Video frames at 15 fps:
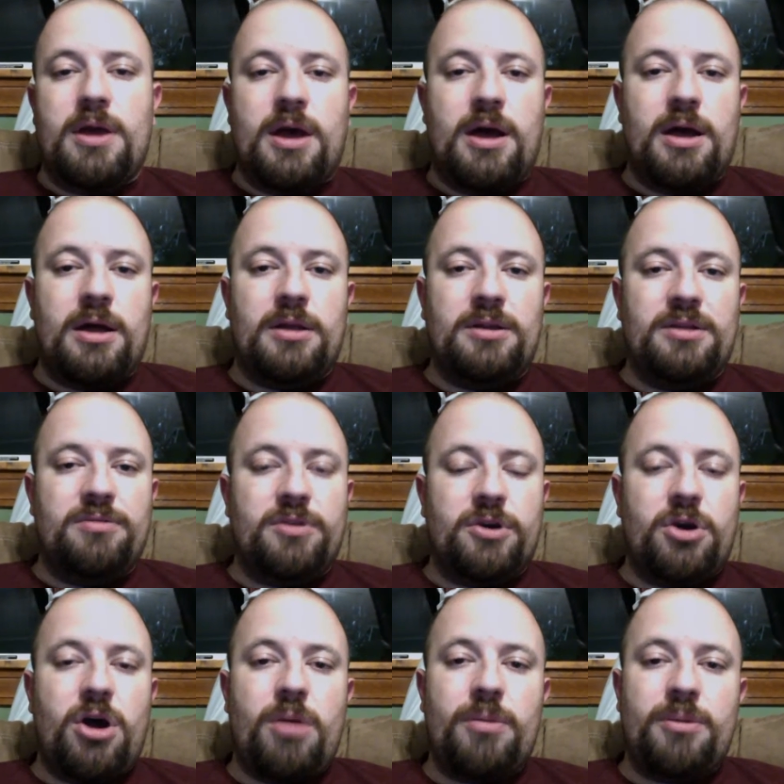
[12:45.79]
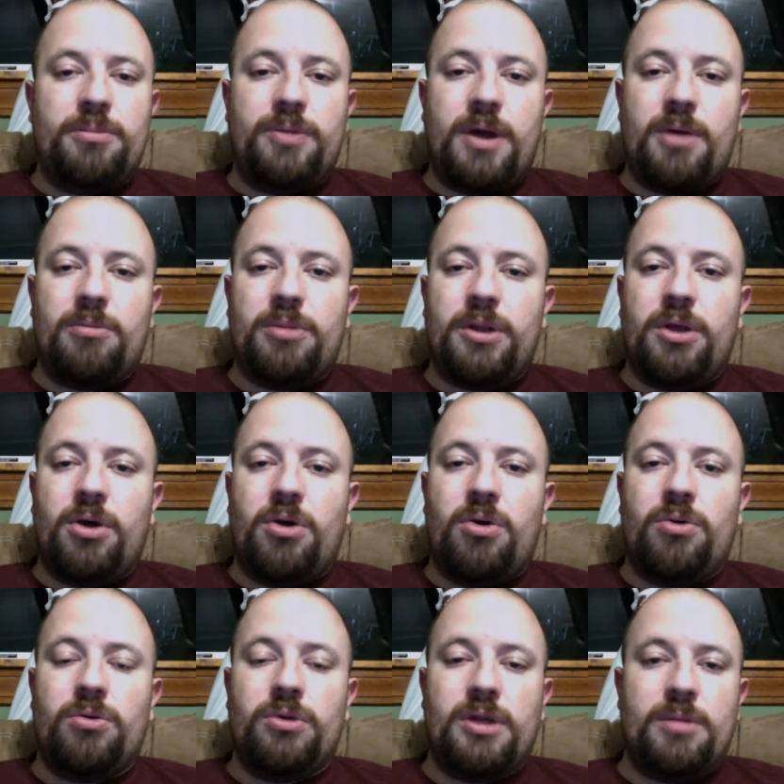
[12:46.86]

Leave your comment down below.